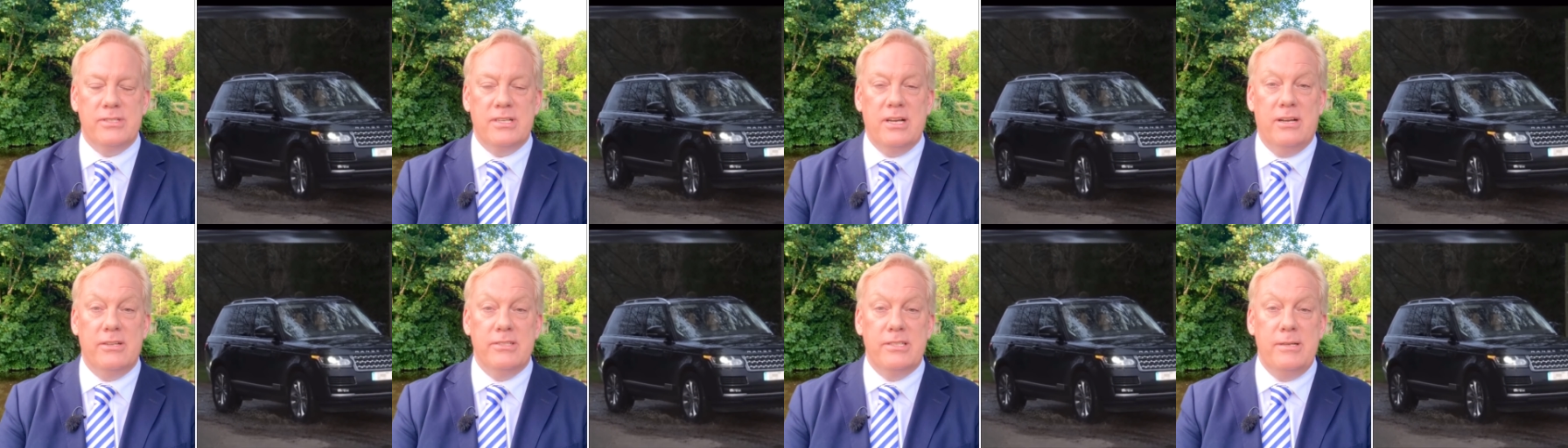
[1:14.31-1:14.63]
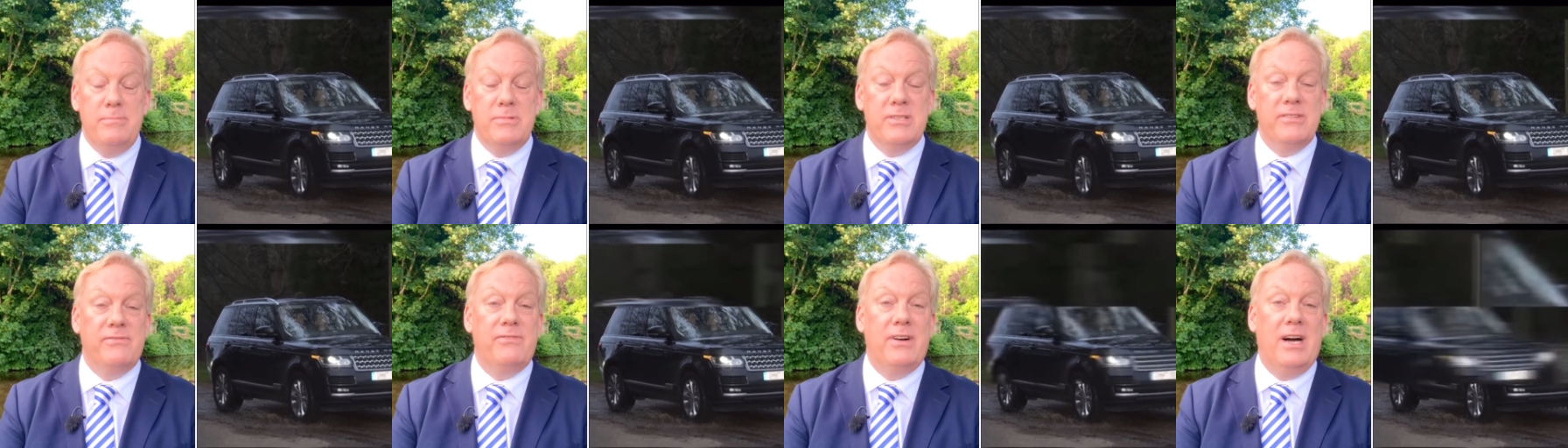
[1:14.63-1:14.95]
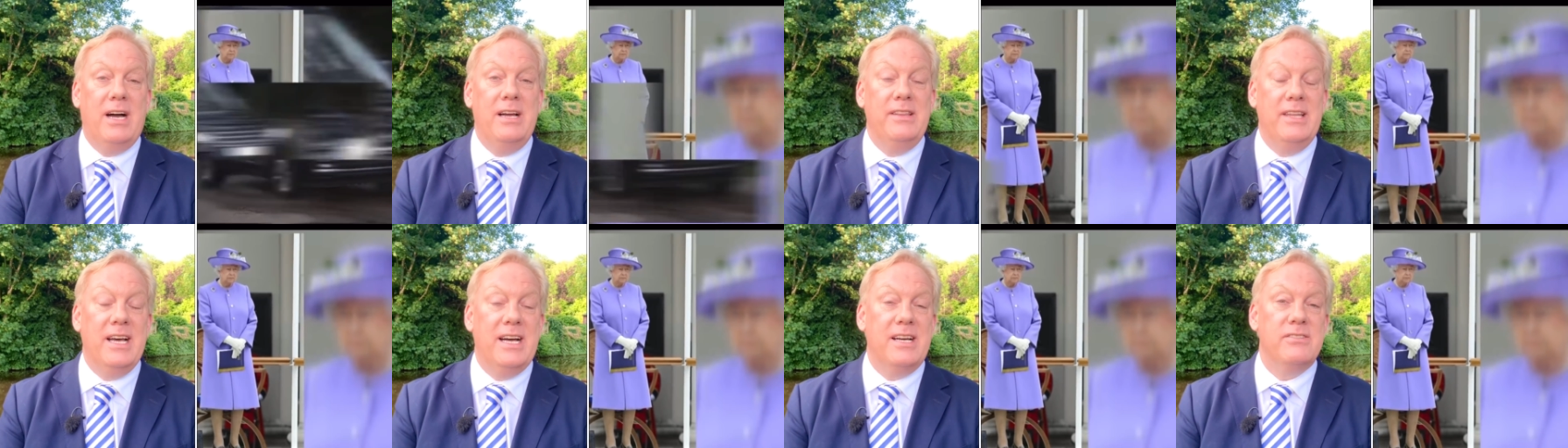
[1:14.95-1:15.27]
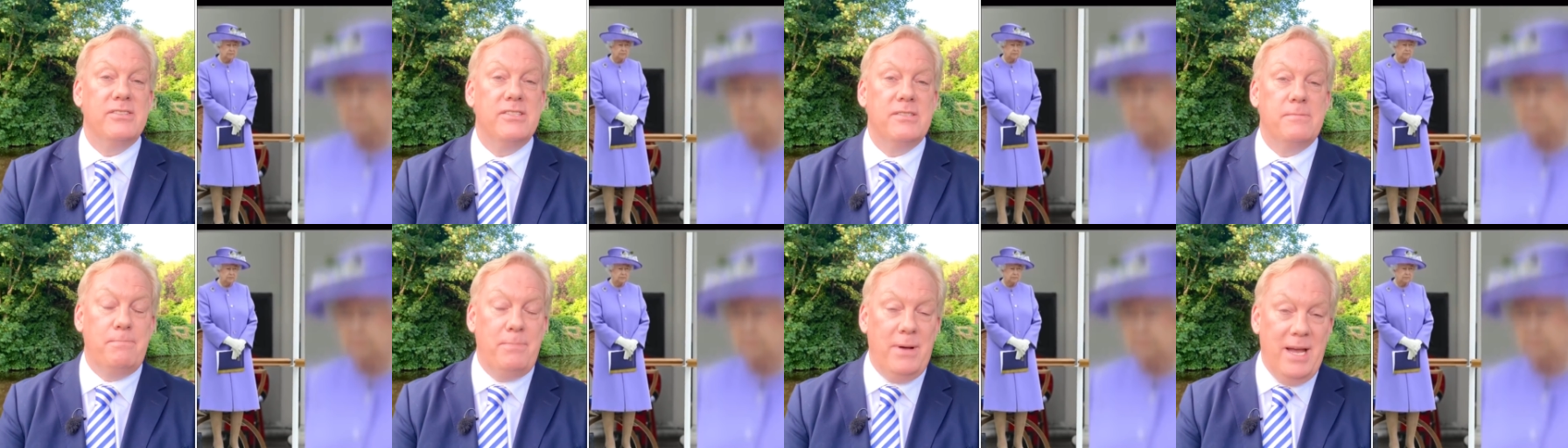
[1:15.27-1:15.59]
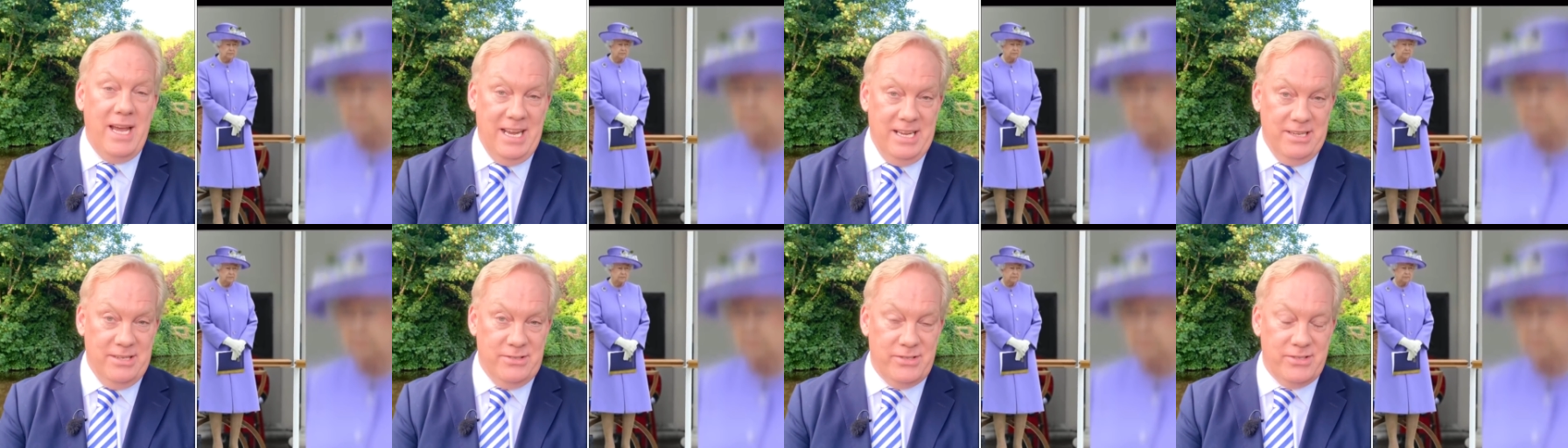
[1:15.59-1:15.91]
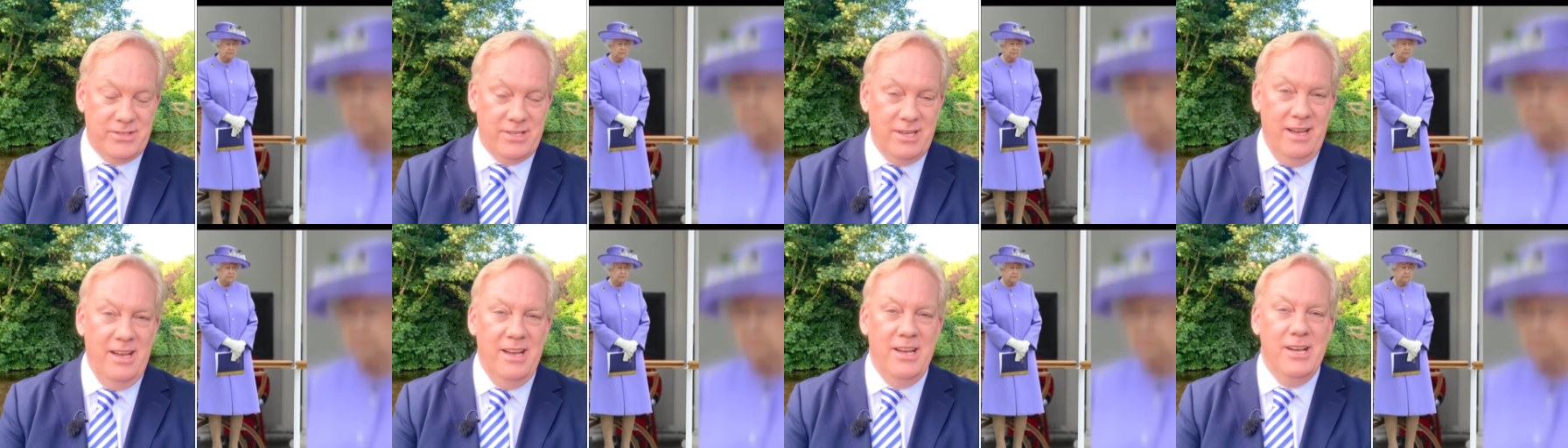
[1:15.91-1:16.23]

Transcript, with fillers: can't seem to find that space.